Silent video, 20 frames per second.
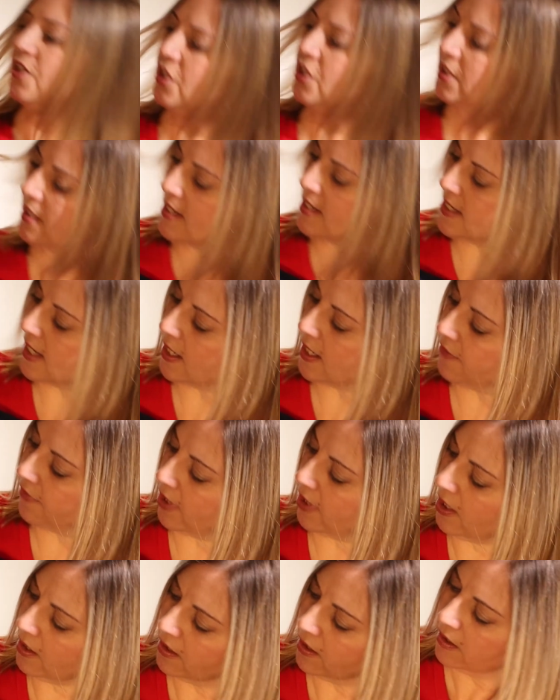just
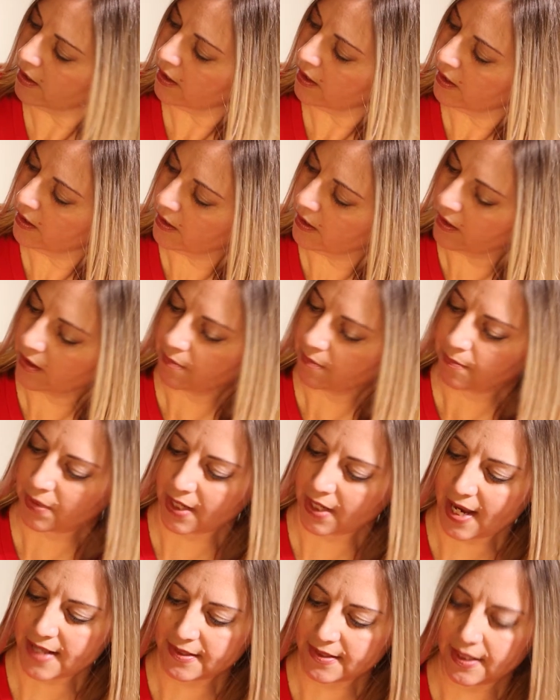navy, but
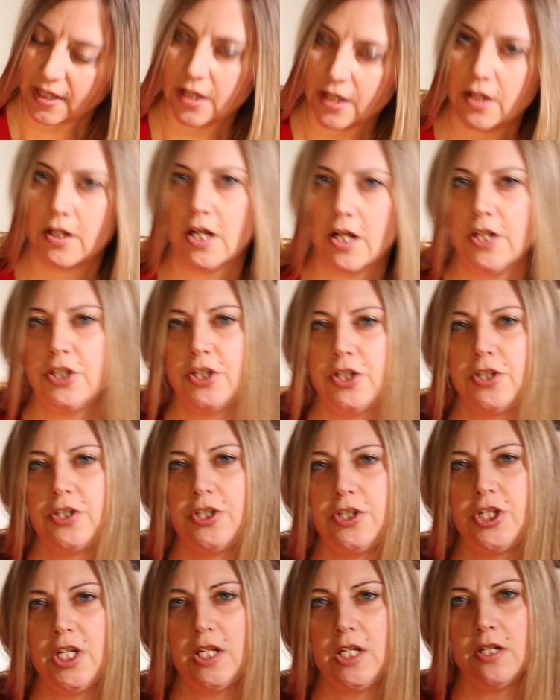it has like a
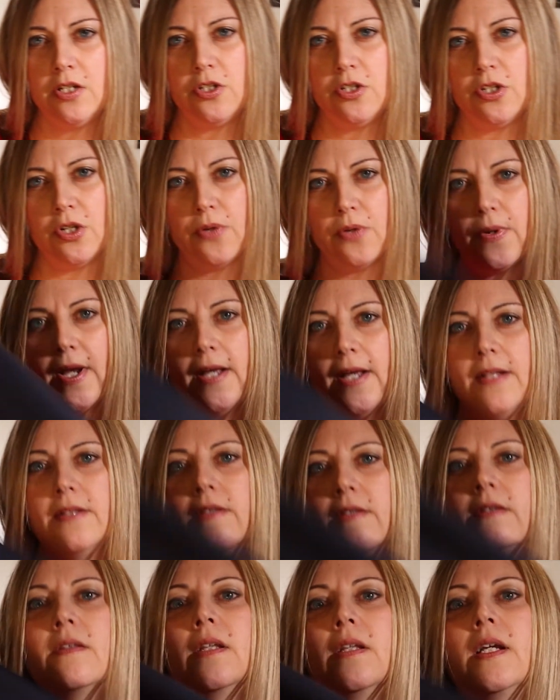sheen to it.
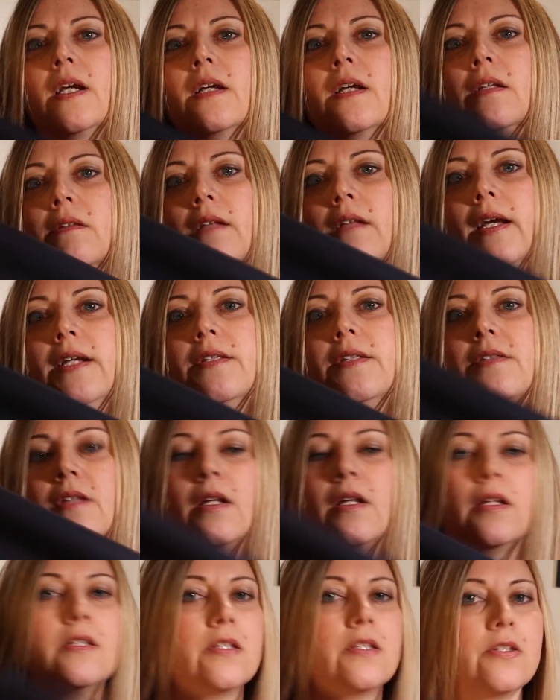Like a nice,
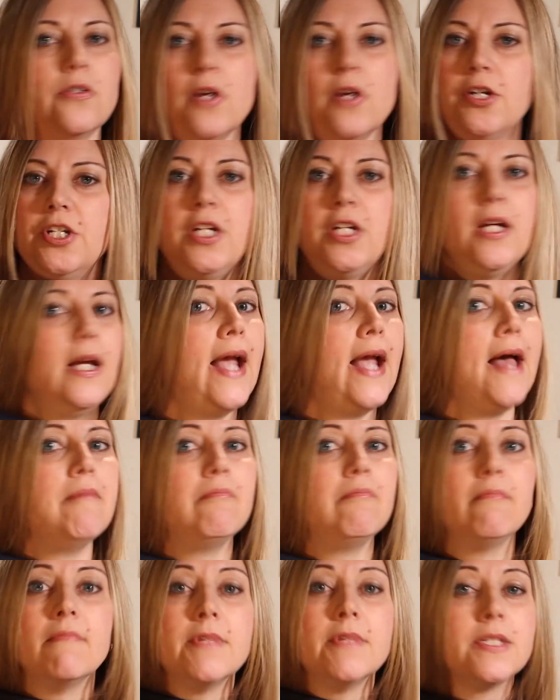and it's stretchy
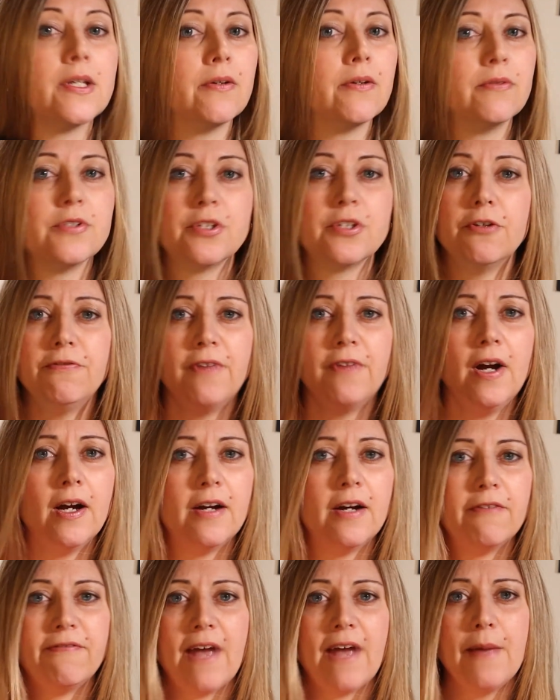again. So
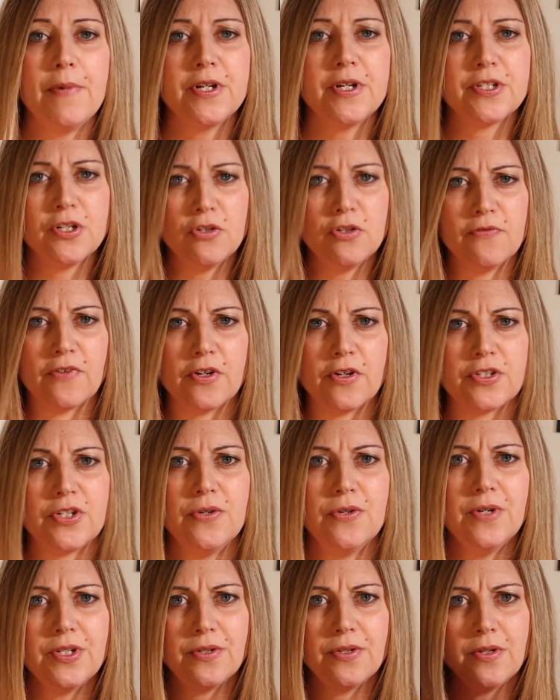far, Fabrics Universe,
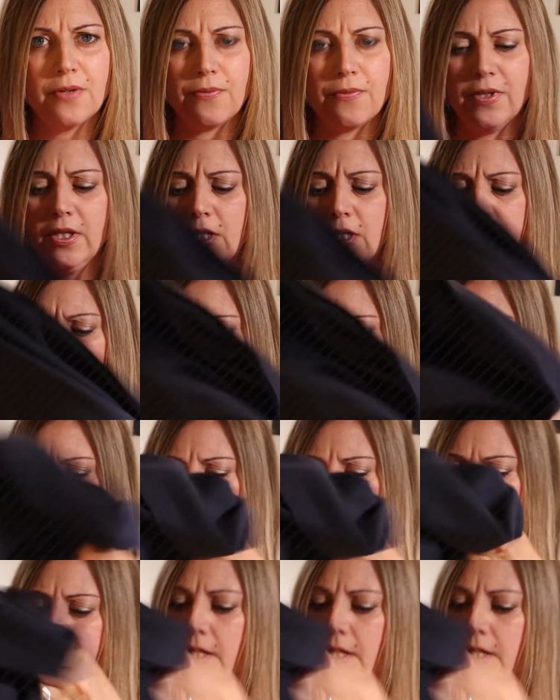you were doing a really good job.